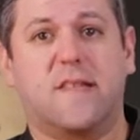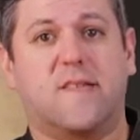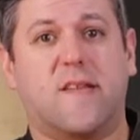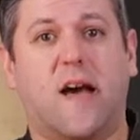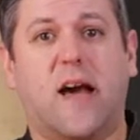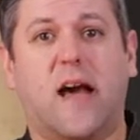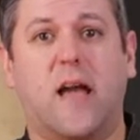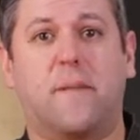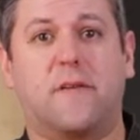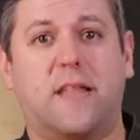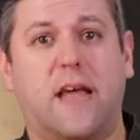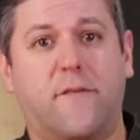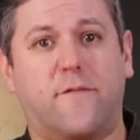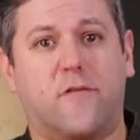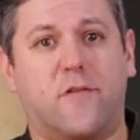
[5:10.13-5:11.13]
time, and
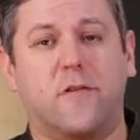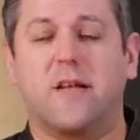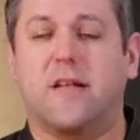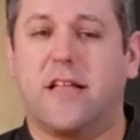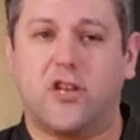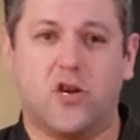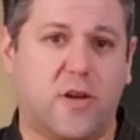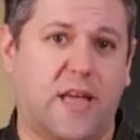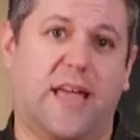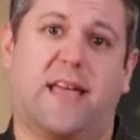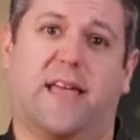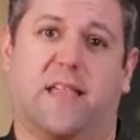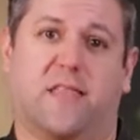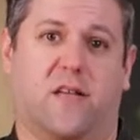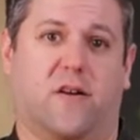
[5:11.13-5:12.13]
effort that you can't
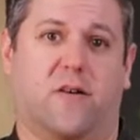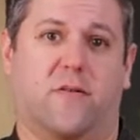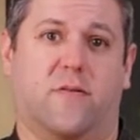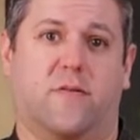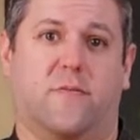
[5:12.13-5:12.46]
get there.